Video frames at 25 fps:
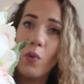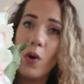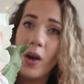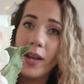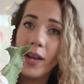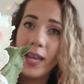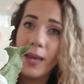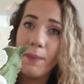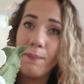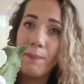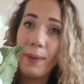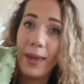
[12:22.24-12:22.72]
it's
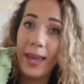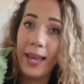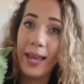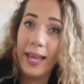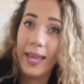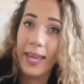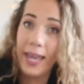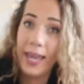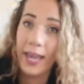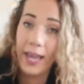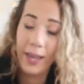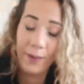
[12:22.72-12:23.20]
white and
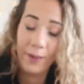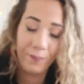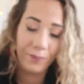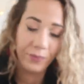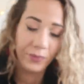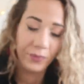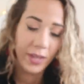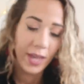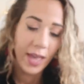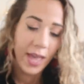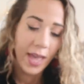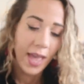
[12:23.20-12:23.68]
pinky.
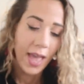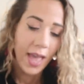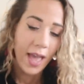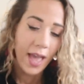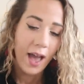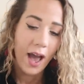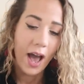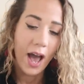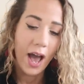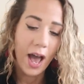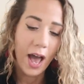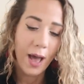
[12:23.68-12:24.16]

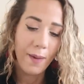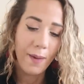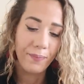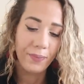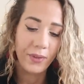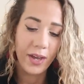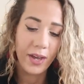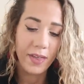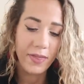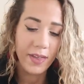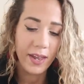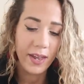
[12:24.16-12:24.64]

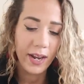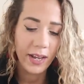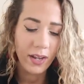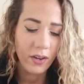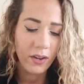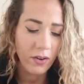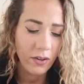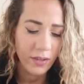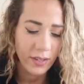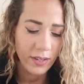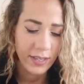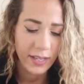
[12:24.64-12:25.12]
And then
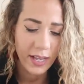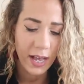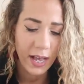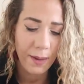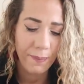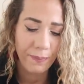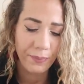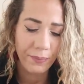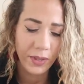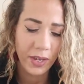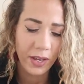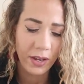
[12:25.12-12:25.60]
I got
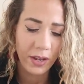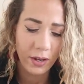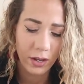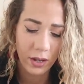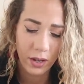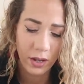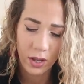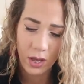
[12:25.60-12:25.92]
some,